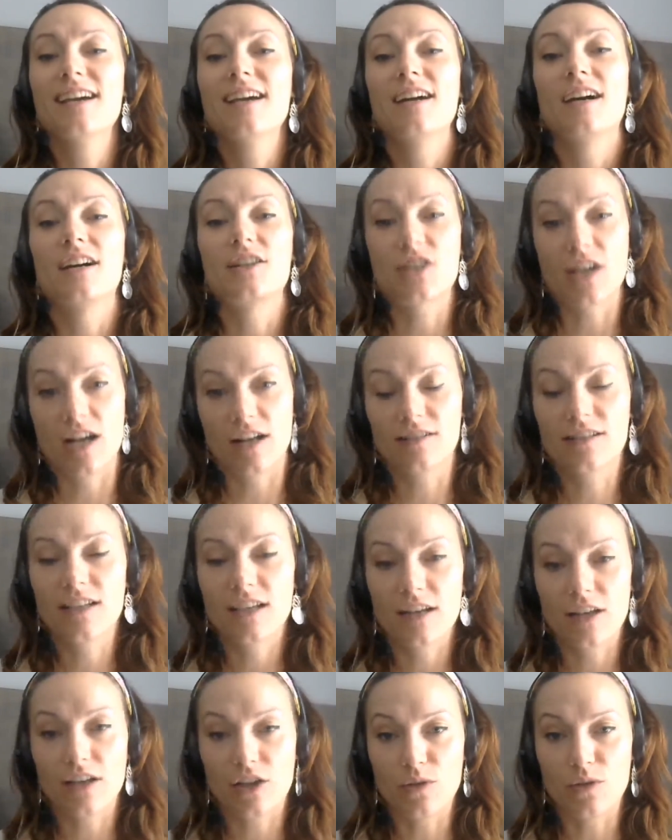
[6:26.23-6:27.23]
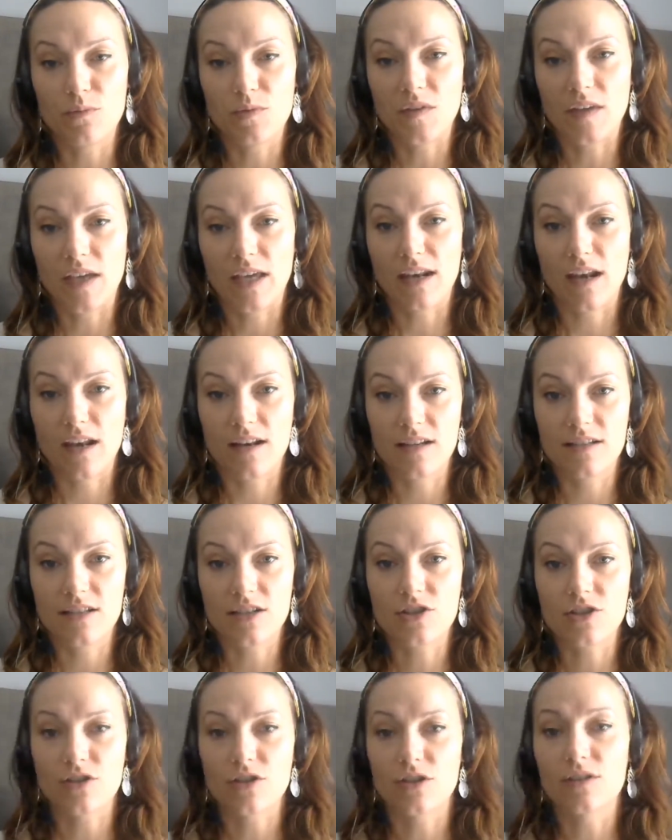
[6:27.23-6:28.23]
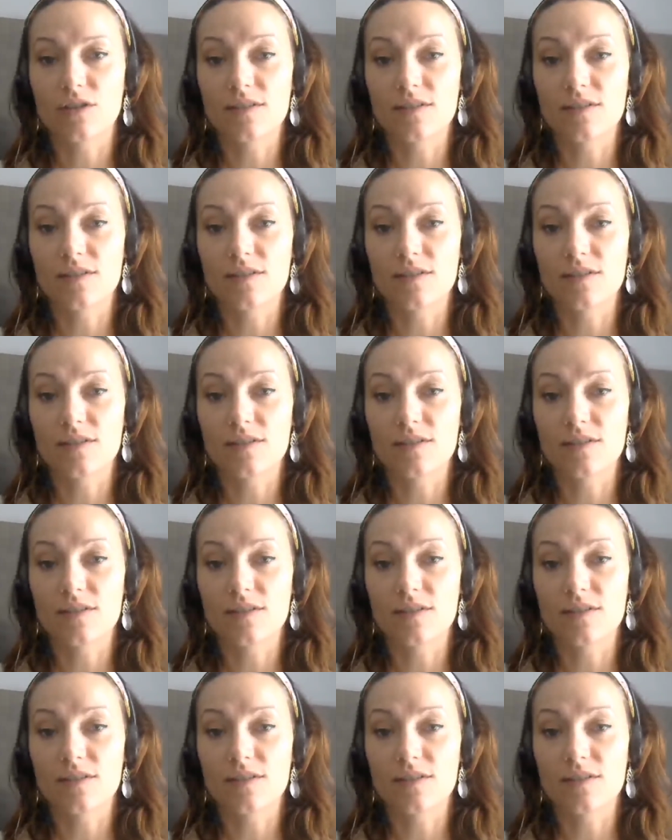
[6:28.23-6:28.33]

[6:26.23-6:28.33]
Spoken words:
a child can accumulate an additional